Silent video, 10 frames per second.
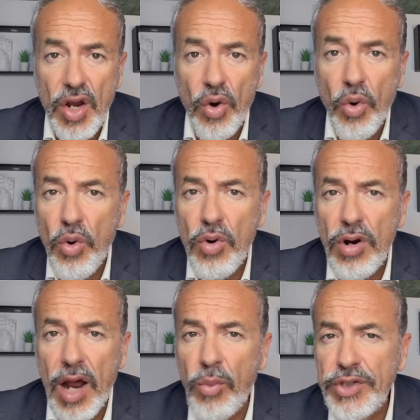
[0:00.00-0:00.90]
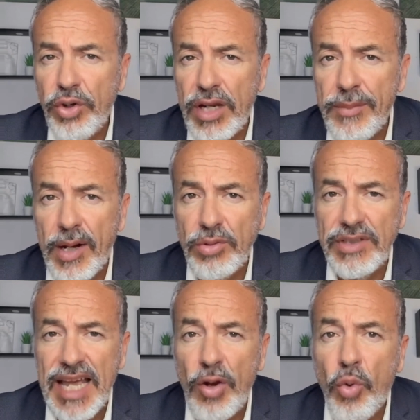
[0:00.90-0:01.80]
or are we talking about
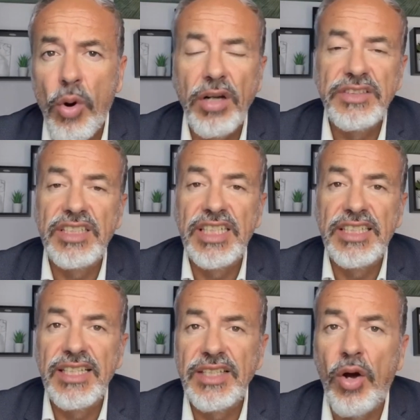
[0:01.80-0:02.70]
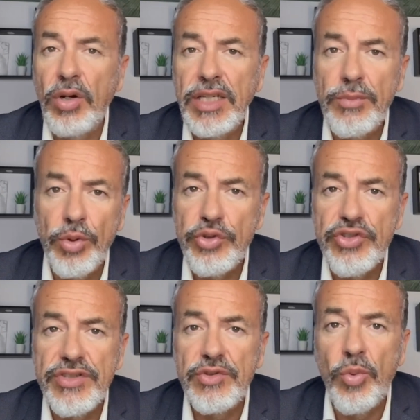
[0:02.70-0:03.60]
a quantity that only
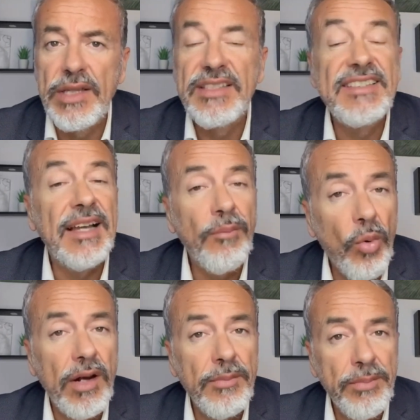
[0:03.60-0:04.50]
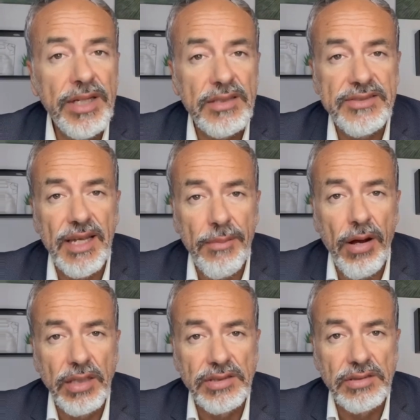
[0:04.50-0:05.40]
emerges when someone builds a
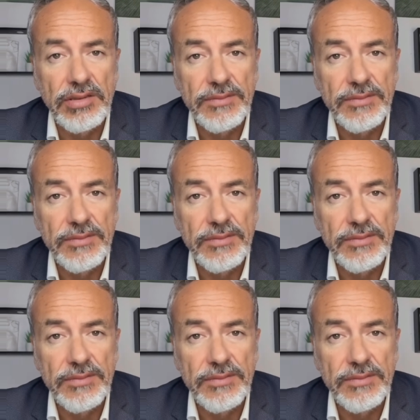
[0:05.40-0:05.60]
model?